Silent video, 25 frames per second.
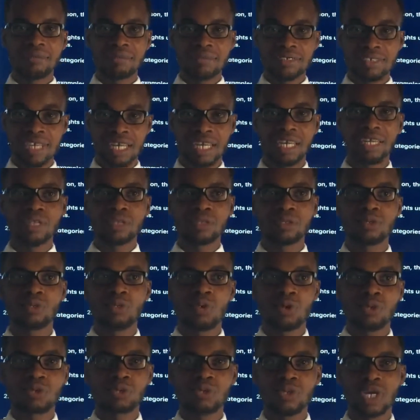tell
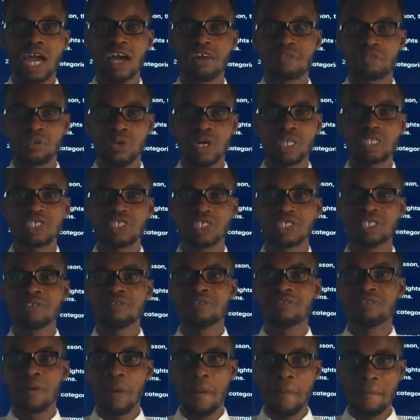what we have to
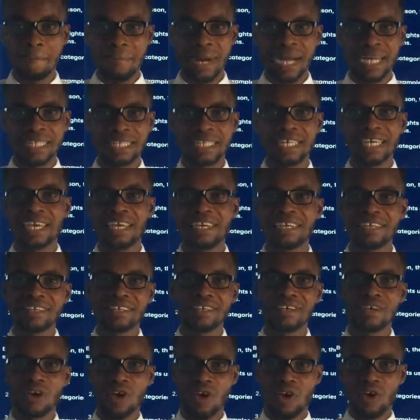achieve by the end
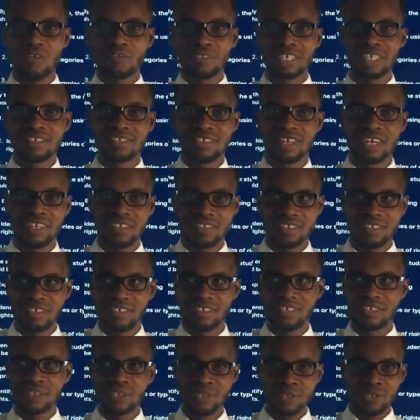of this lesson.
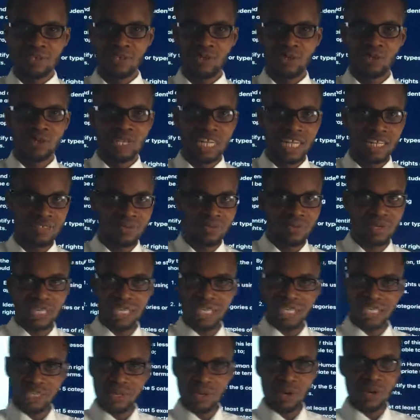So let's
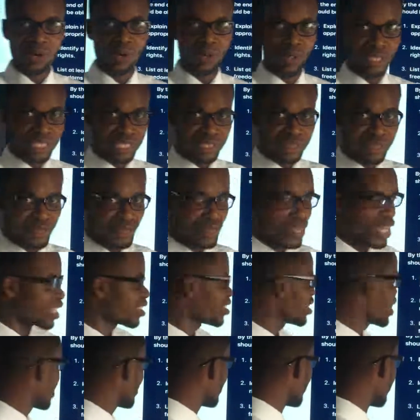quickly go into
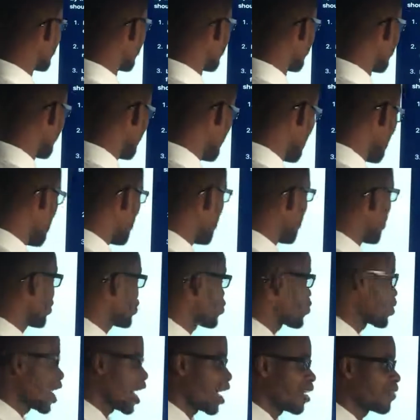that and see
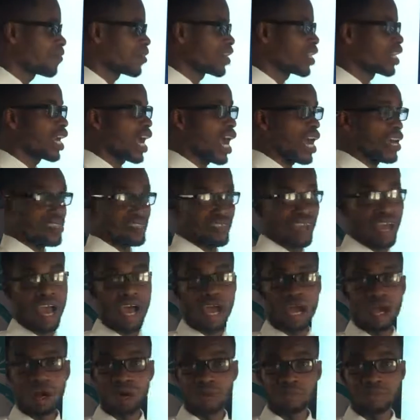what we have here as
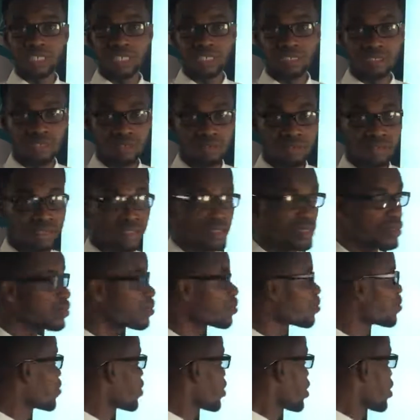our objectives.
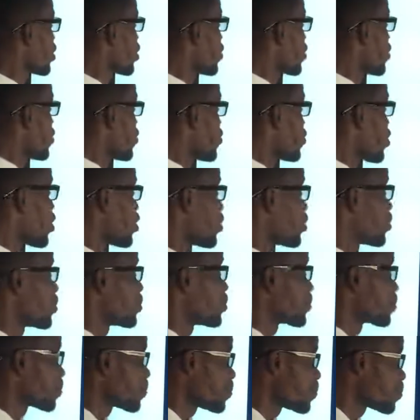
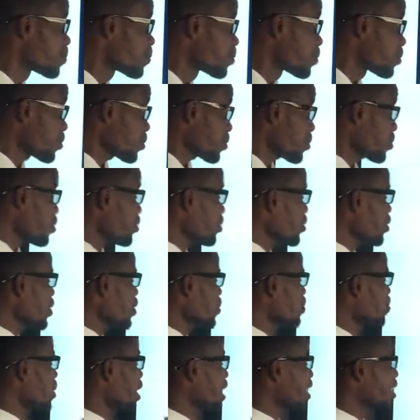So
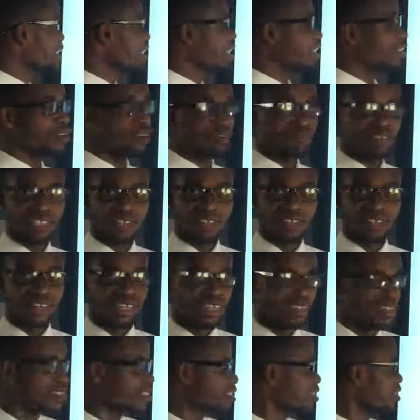by the end of this
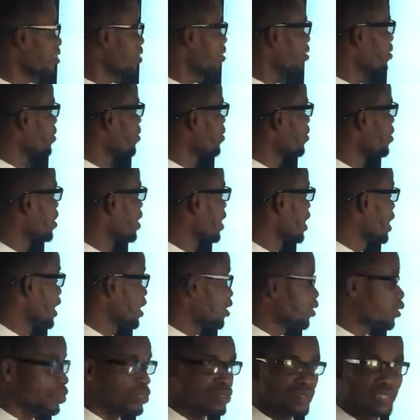lesson, the
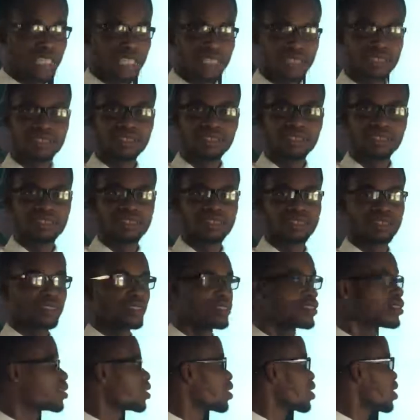students
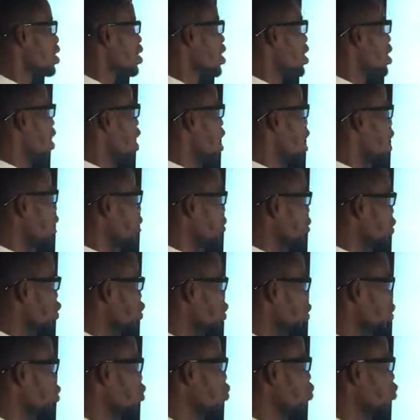
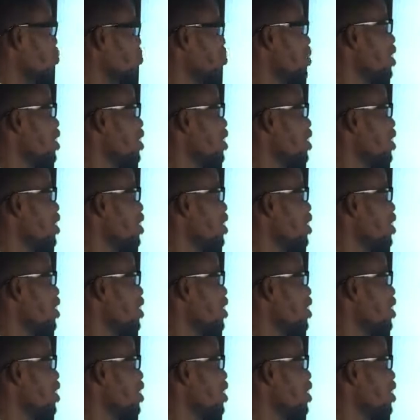should